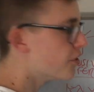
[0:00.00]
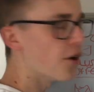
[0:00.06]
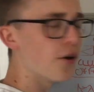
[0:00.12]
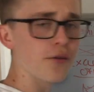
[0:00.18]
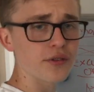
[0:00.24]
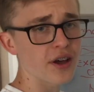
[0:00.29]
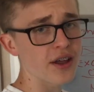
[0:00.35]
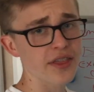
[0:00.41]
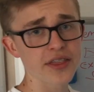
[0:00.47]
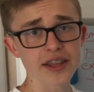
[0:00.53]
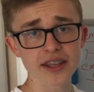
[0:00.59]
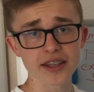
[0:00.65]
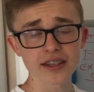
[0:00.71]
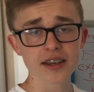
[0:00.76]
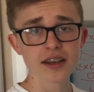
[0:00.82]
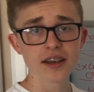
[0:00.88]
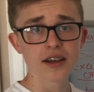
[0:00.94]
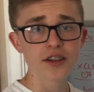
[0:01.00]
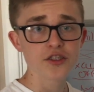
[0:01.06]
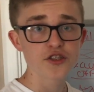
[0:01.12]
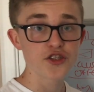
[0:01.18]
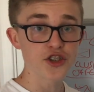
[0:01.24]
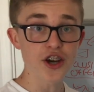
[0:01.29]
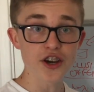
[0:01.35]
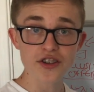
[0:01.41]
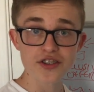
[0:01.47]
no nothing,
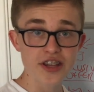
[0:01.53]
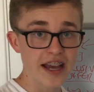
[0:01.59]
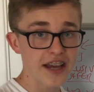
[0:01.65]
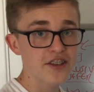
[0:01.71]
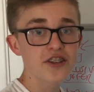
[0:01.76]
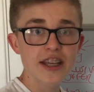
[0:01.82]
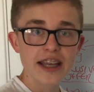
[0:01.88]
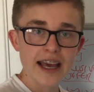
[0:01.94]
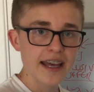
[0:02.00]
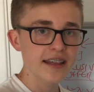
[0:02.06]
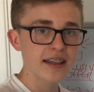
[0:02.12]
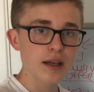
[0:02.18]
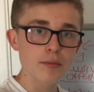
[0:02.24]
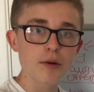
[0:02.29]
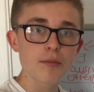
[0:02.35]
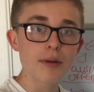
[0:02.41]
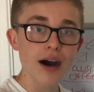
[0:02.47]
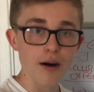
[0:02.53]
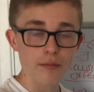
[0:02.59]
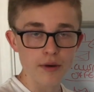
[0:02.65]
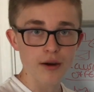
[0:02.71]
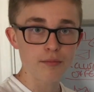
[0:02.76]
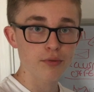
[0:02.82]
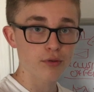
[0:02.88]
just educating them about my